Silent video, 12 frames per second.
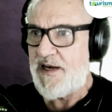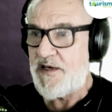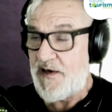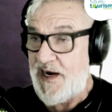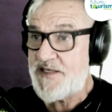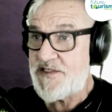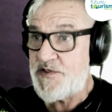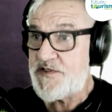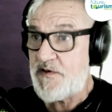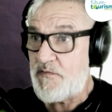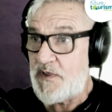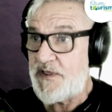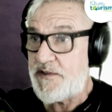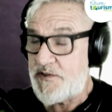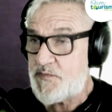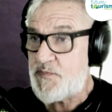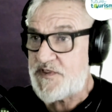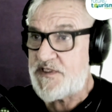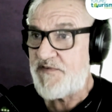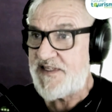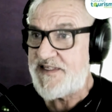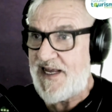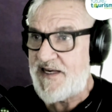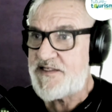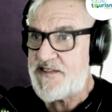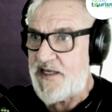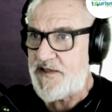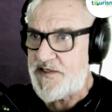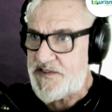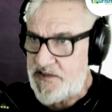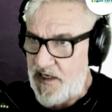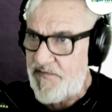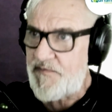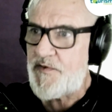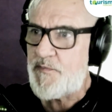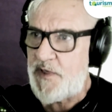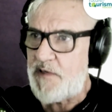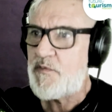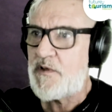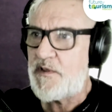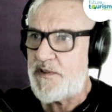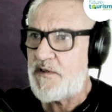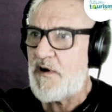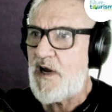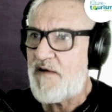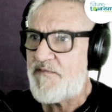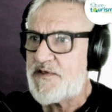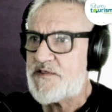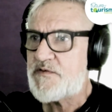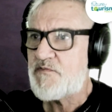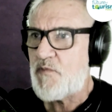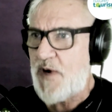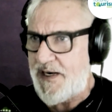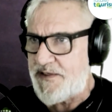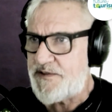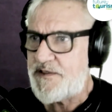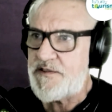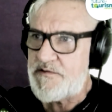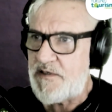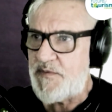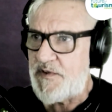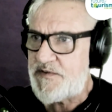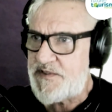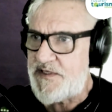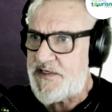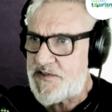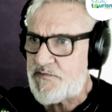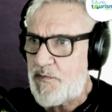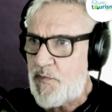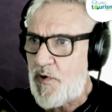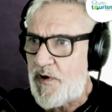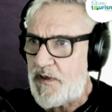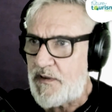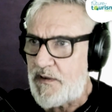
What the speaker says: You're actually using a really specific data set, the stuff the people in your office write to contribute to this report.